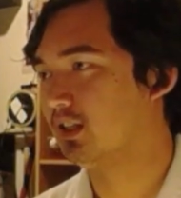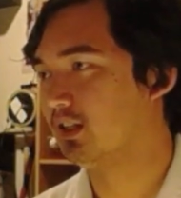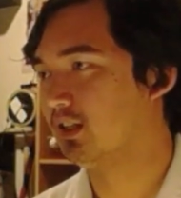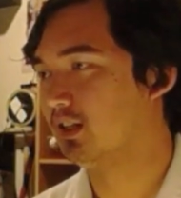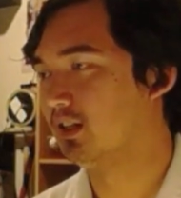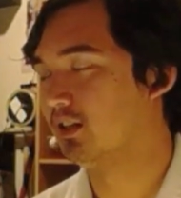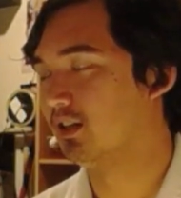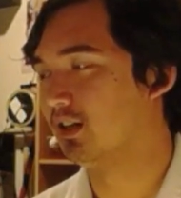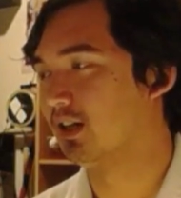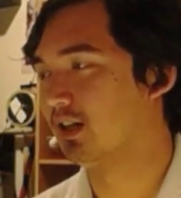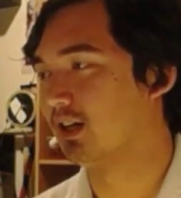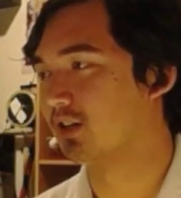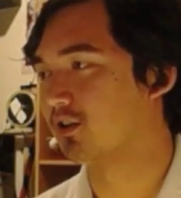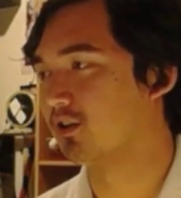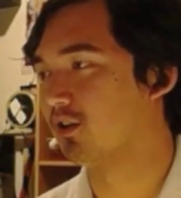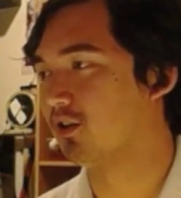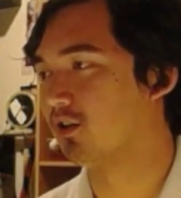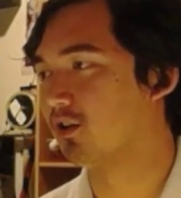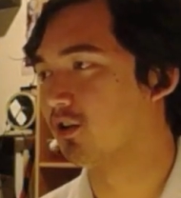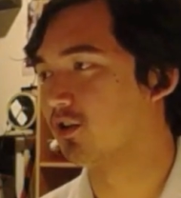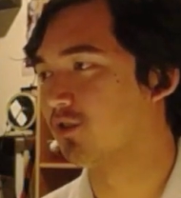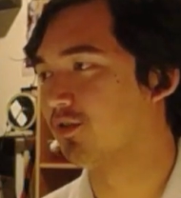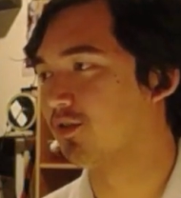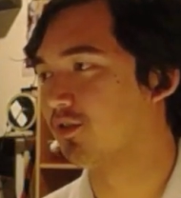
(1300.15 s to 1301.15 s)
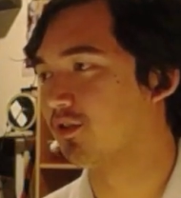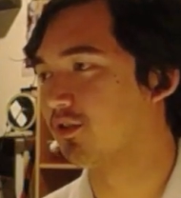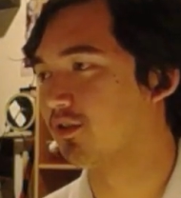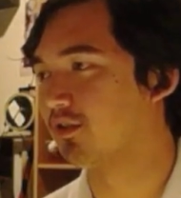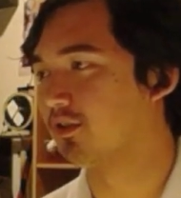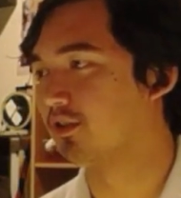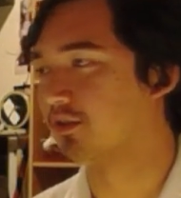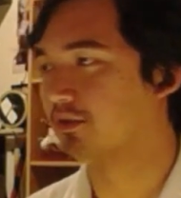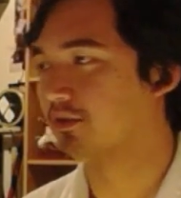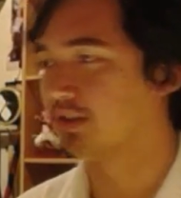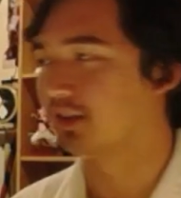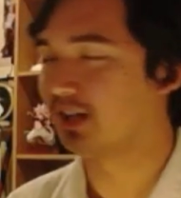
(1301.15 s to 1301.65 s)
Oh yeah, Carnage versus
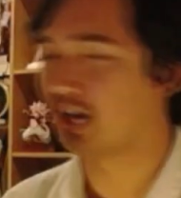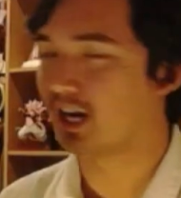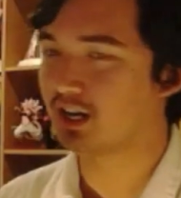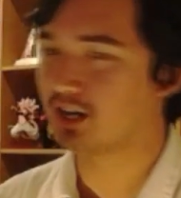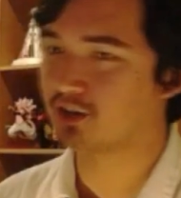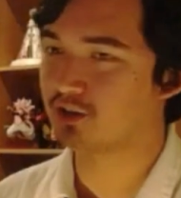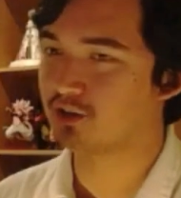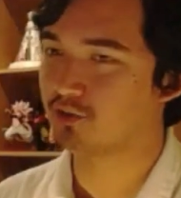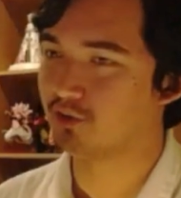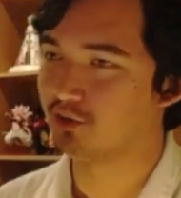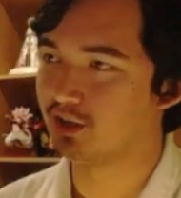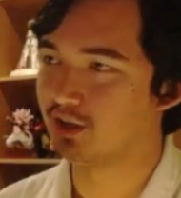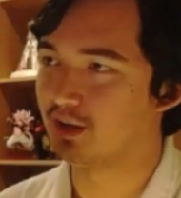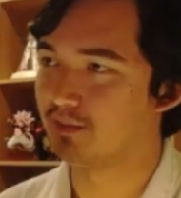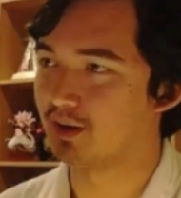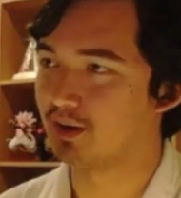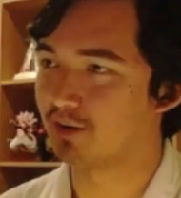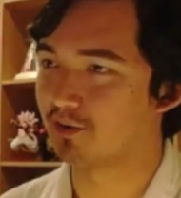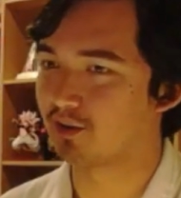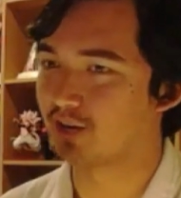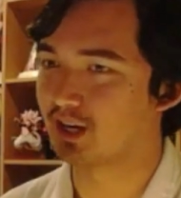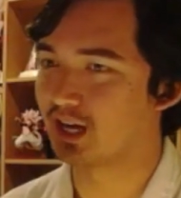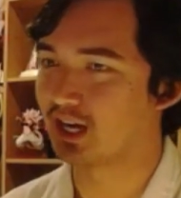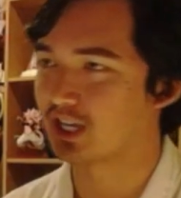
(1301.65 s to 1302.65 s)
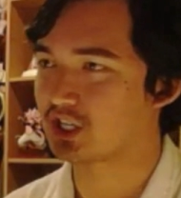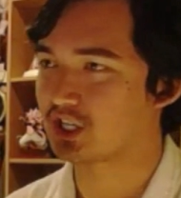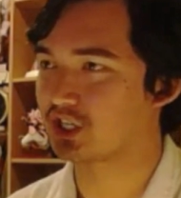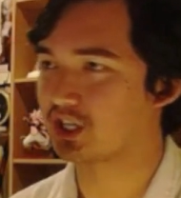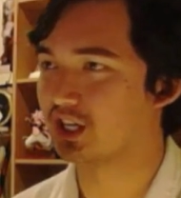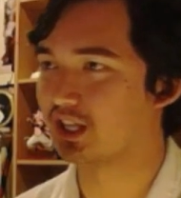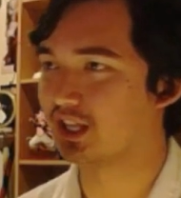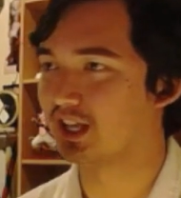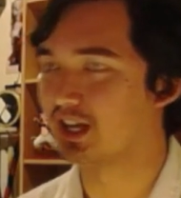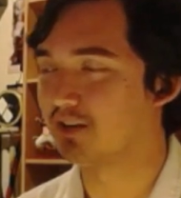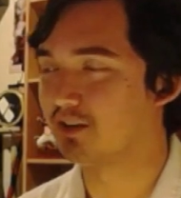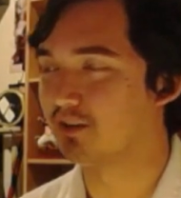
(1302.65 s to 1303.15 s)
Lucy. I screwed up my reaction to
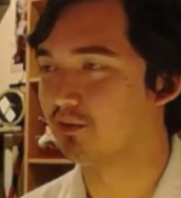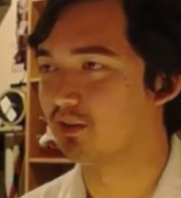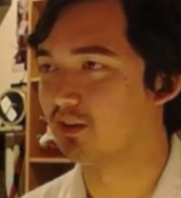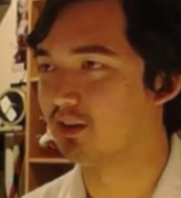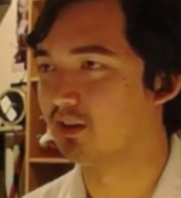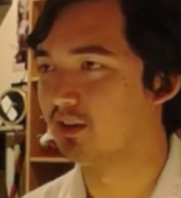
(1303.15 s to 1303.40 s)
that one.